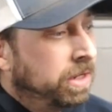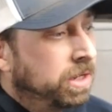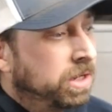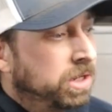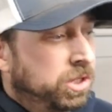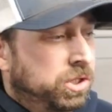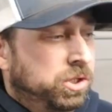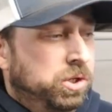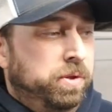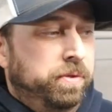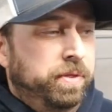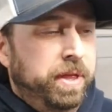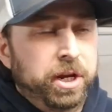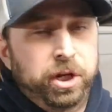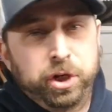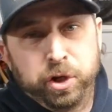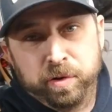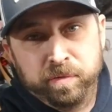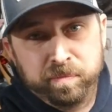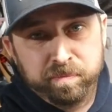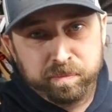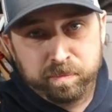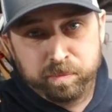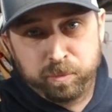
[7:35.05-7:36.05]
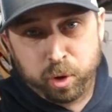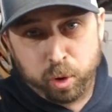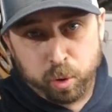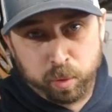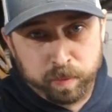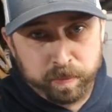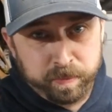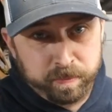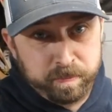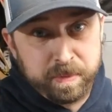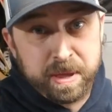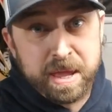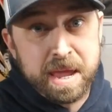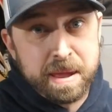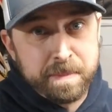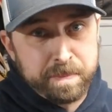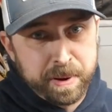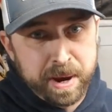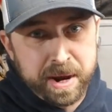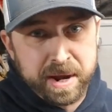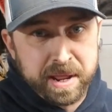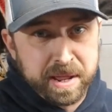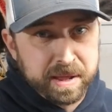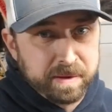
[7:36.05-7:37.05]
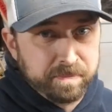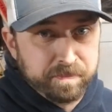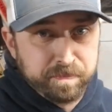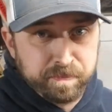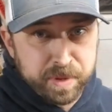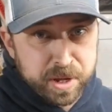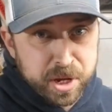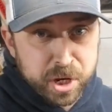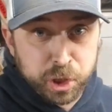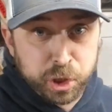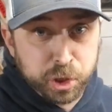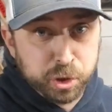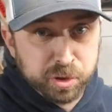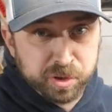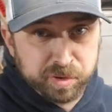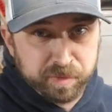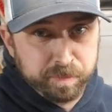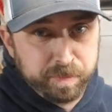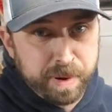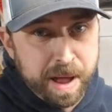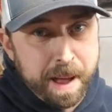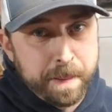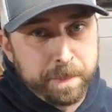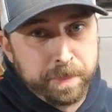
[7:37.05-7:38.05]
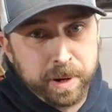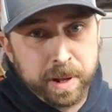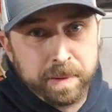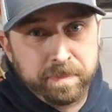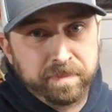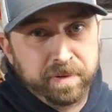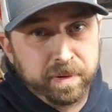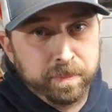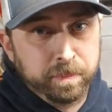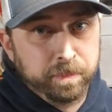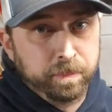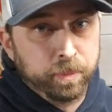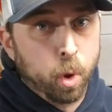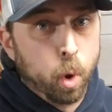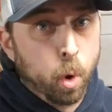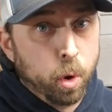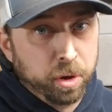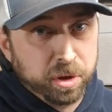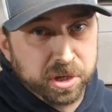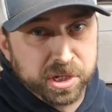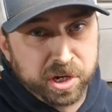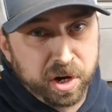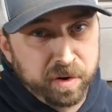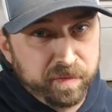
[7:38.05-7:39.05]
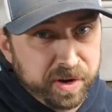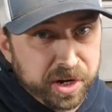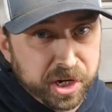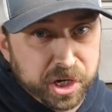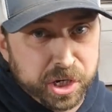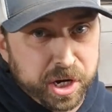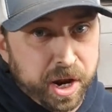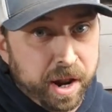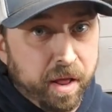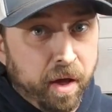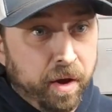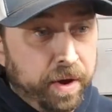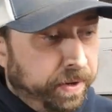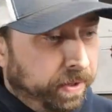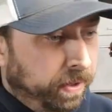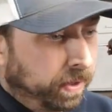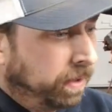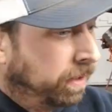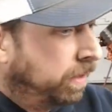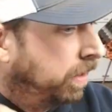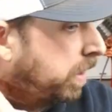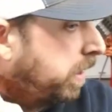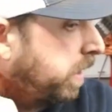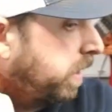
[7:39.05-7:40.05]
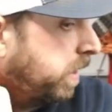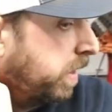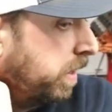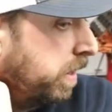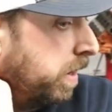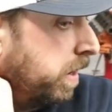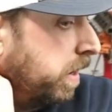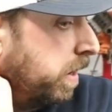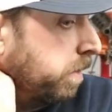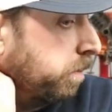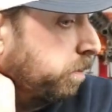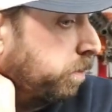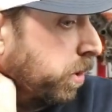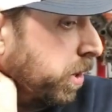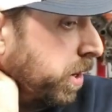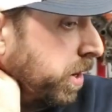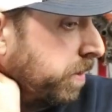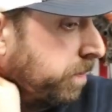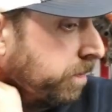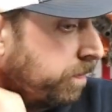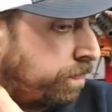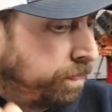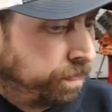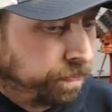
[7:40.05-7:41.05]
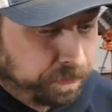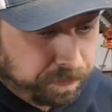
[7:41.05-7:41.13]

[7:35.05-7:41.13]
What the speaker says: So that should keep any issues from popping up from oil starvation at idle. But